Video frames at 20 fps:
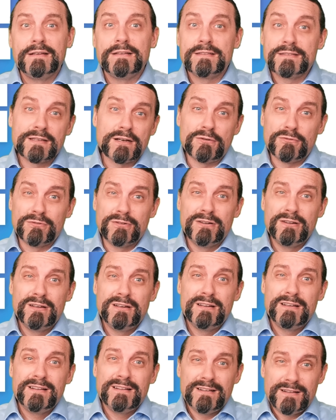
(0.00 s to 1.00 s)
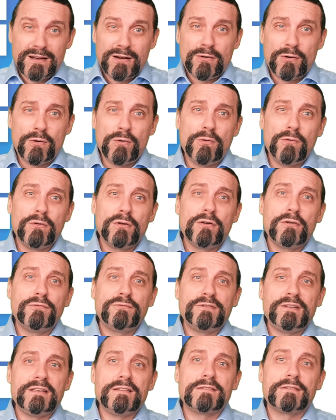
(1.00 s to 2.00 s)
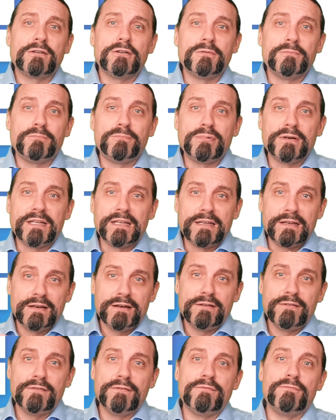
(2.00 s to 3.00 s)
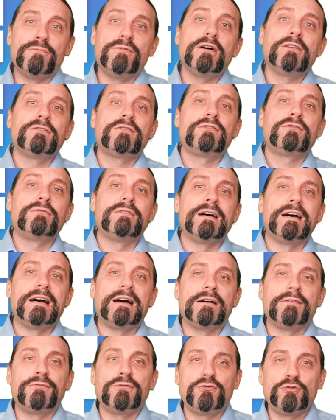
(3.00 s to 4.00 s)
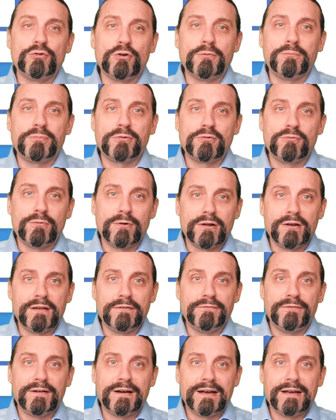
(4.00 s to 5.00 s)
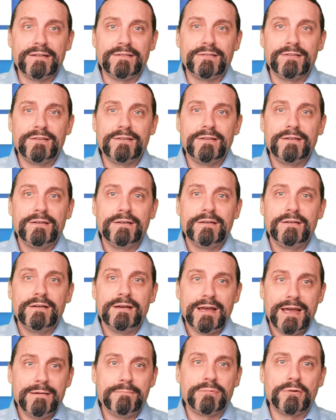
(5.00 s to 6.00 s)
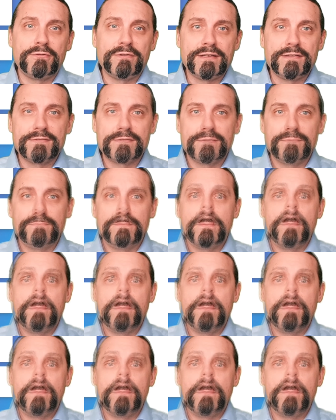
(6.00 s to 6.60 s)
So all of these companies want to have top qualified employees.